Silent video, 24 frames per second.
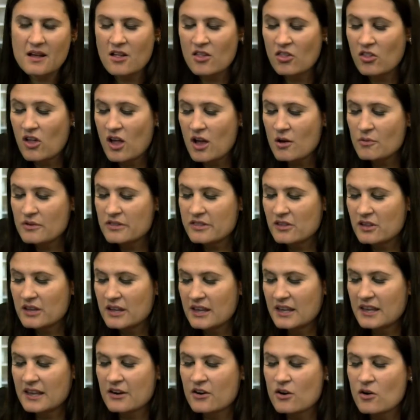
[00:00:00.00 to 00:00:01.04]
along with
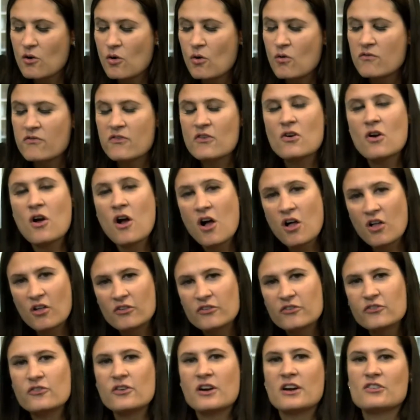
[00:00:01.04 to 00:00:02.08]
looking at our overall
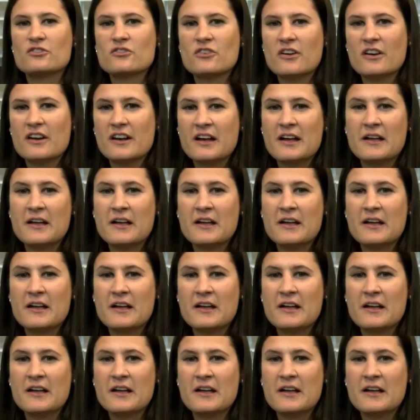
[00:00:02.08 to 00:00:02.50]
structure.